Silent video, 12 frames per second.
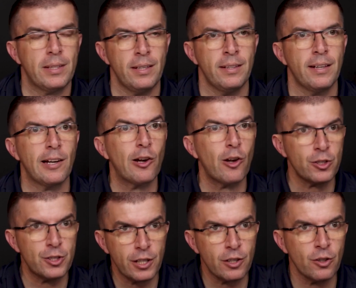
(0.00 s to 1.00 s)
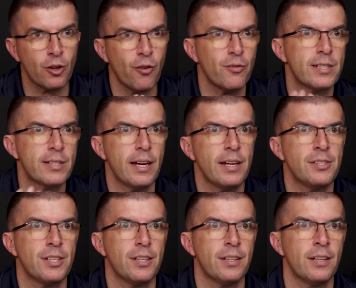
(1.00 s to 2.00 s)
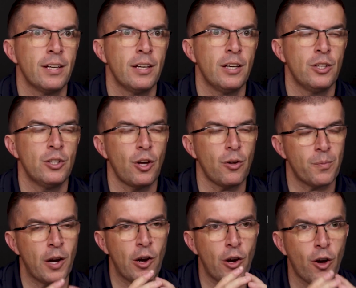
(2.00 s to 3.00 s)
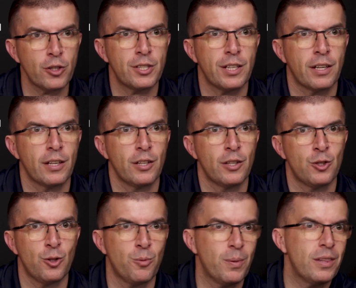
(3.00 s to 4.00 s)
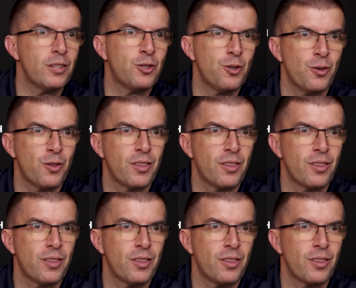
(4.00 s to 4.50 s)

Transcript: in a logical conversation, you know, logic should be the truth.